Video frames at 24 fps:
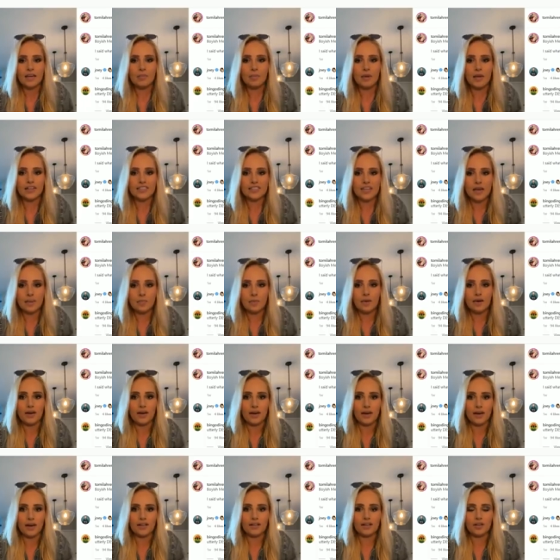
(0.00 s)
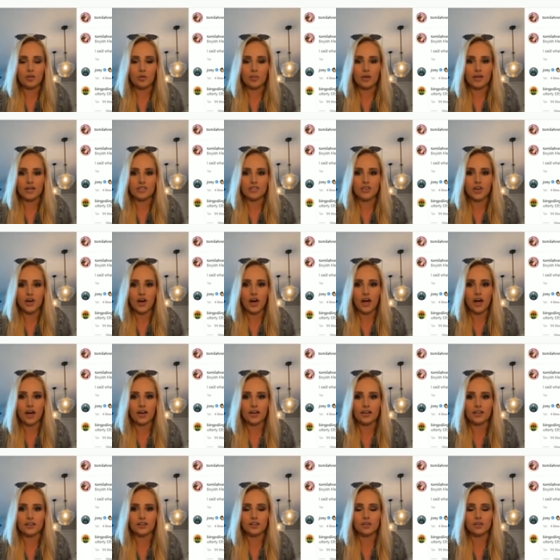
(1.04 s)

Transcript: it picked up a little bit of talk,